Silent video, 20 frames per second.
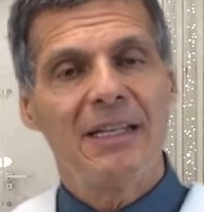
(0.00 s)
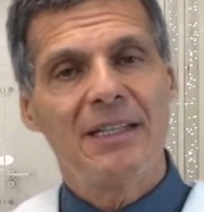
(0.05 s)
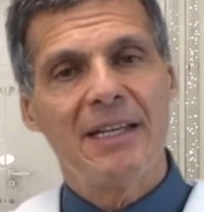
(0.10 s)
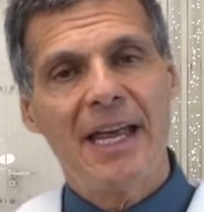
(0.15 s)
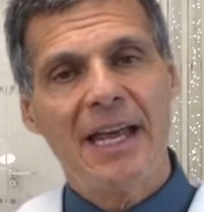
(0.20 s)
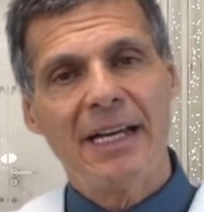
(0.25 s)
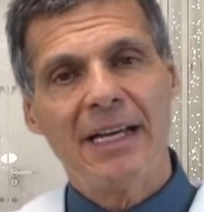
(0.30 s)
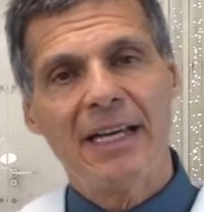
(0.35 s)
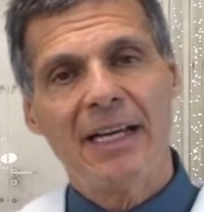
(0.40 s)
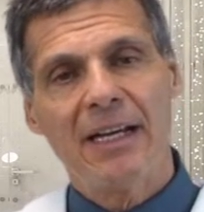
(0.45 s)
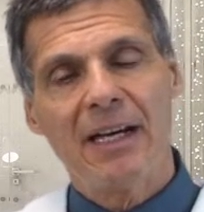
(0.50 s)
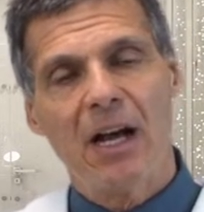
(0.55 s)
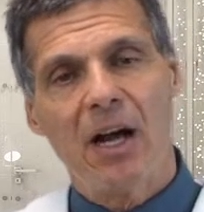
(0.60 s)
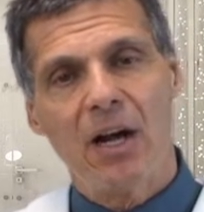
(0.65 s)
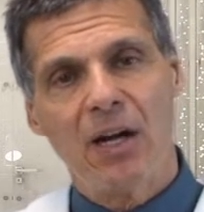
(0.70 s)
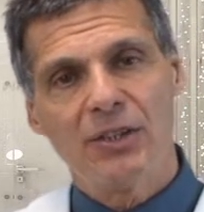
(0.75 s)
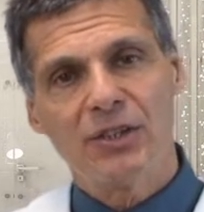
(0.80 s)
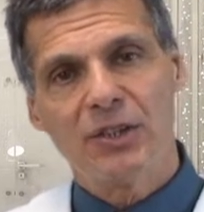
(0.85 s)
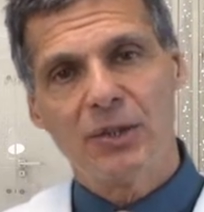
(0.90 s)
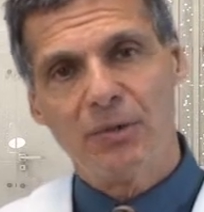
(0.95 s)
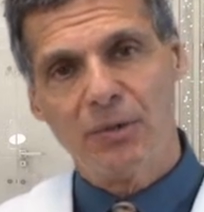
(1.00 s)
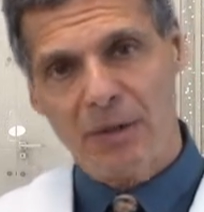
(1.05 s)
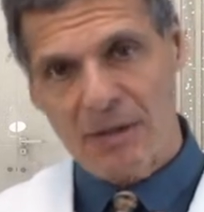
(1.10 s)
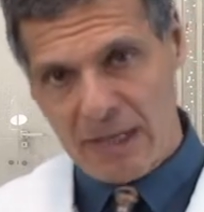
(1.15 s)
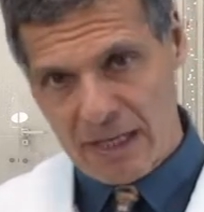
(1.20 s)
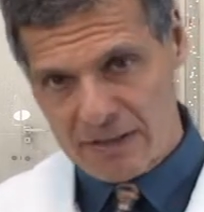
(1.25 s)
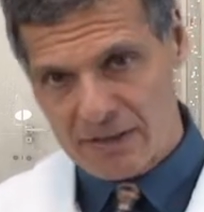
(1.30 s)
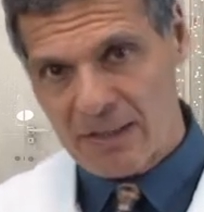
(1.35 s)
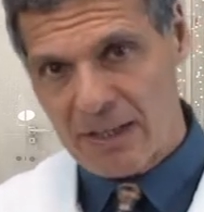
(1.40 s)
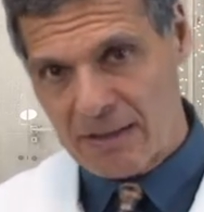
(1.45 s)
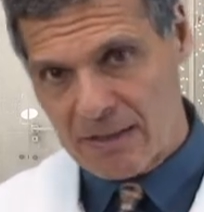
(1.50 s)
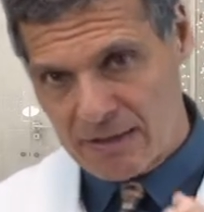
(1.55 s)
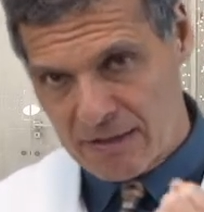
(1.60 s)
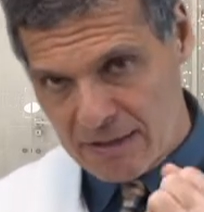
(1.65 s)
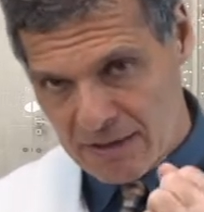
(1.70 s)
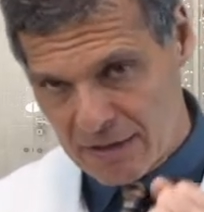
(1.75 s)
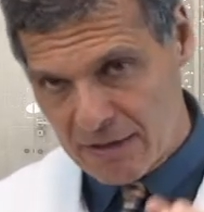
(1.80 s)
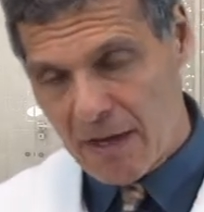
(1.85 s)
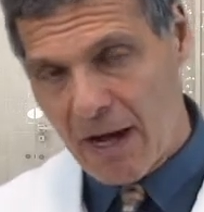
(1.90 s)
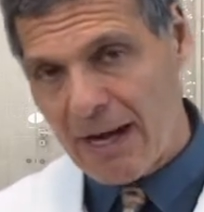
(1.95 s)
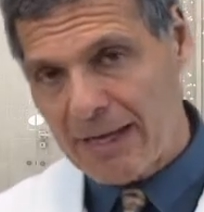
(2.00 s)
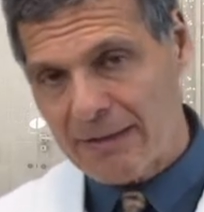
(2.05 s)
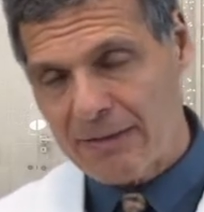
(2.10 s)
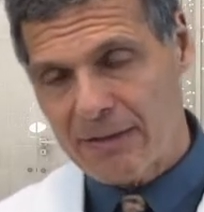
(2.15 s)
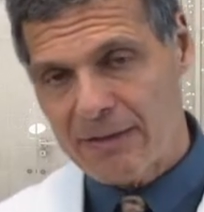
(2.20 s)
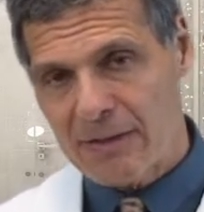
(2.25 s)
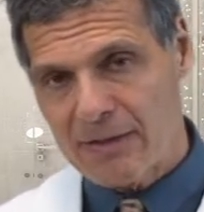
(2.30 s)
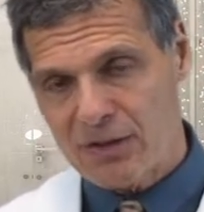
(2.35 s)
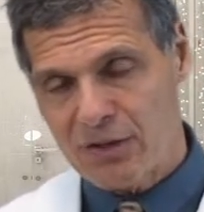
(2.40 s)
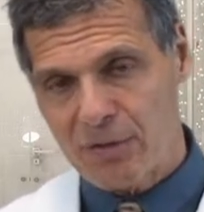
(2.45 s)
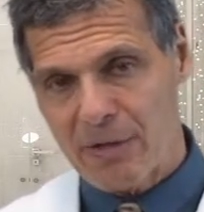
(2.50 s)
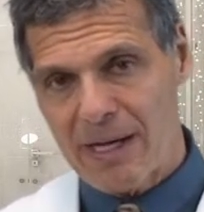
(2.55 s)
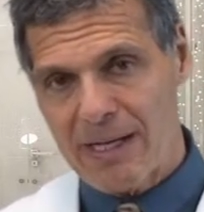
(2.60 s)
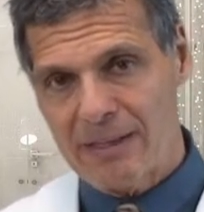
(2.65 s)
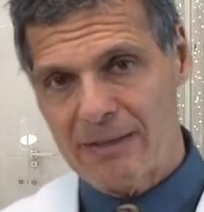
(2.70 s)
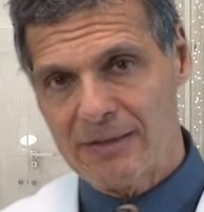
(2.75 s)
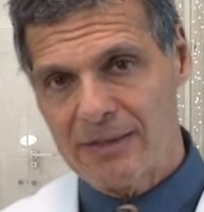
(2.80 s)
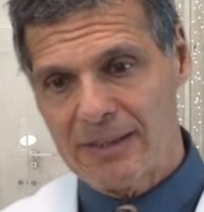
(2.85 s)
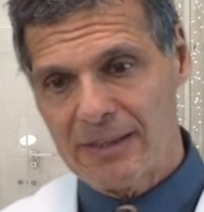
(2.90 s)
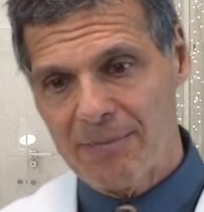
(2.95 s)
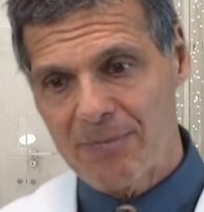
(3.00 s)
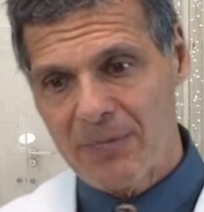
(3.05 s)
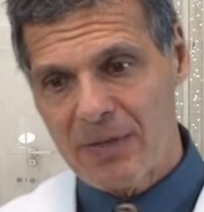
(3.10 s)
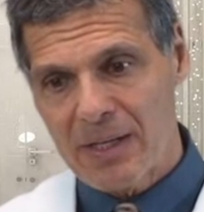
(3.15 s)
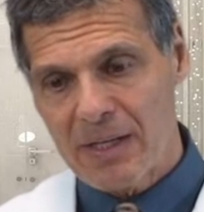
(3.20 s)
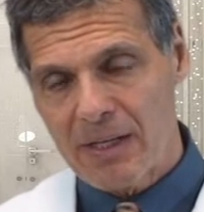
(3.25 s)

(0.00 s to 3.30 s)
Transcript: Taking also as the ninth strategy,